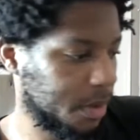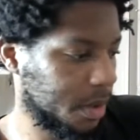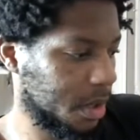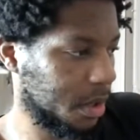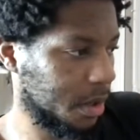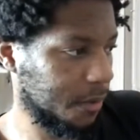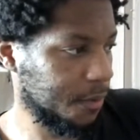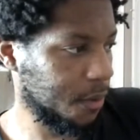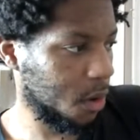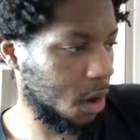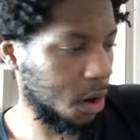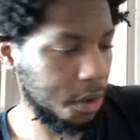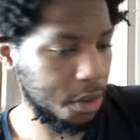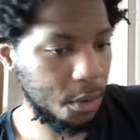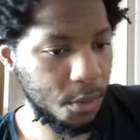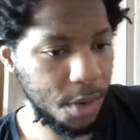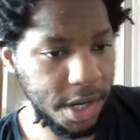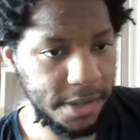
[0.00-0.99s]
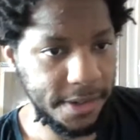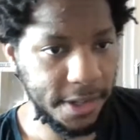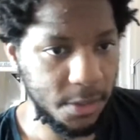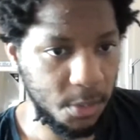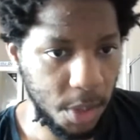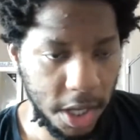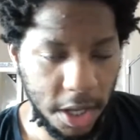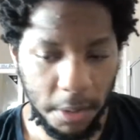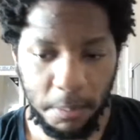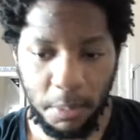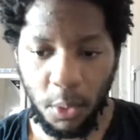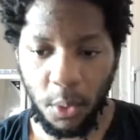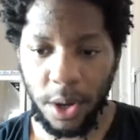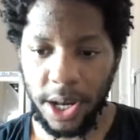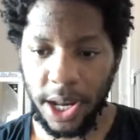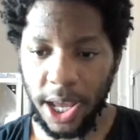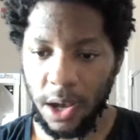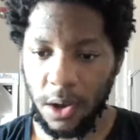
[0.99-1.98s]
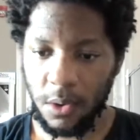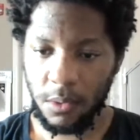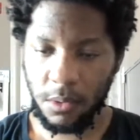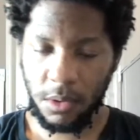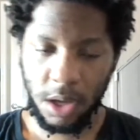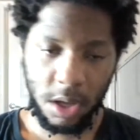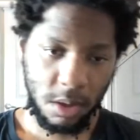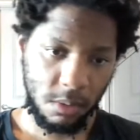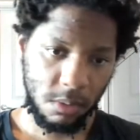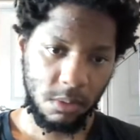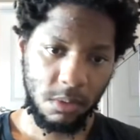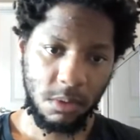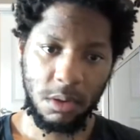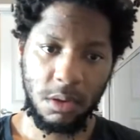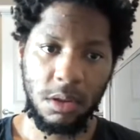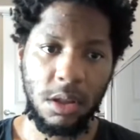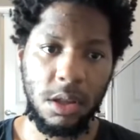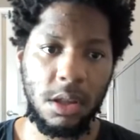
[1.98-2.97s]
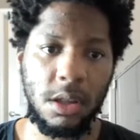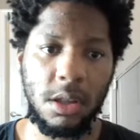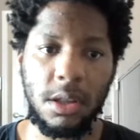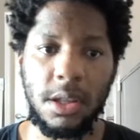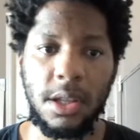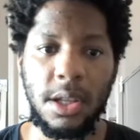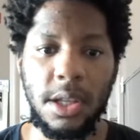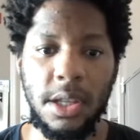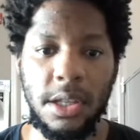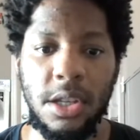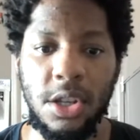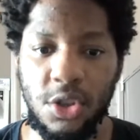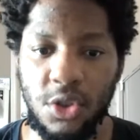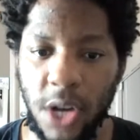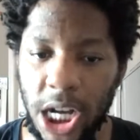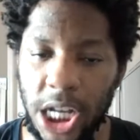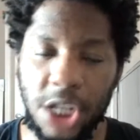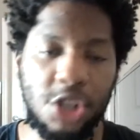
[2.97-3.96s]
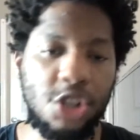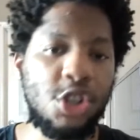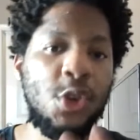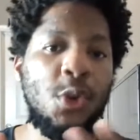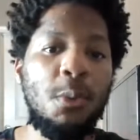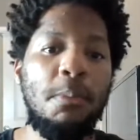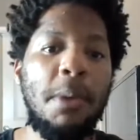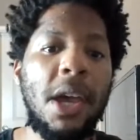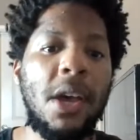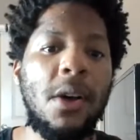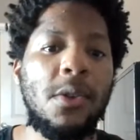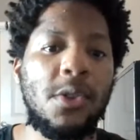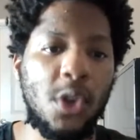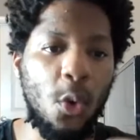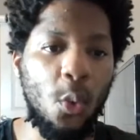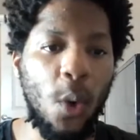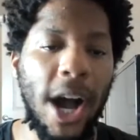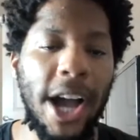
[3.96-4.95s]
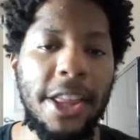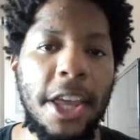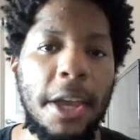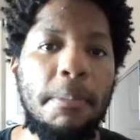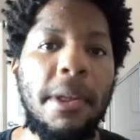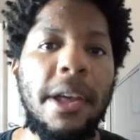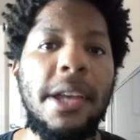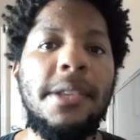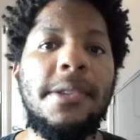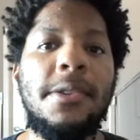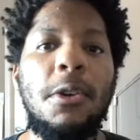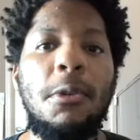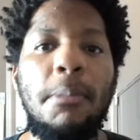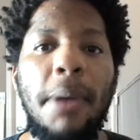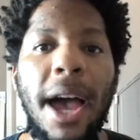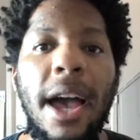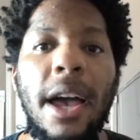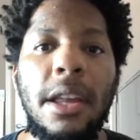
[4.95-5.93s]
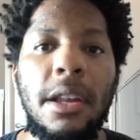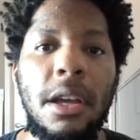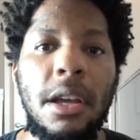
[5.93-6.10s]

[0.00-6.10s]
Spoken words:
For all the reasons we can point out to try and shoot bail to why they played so bad,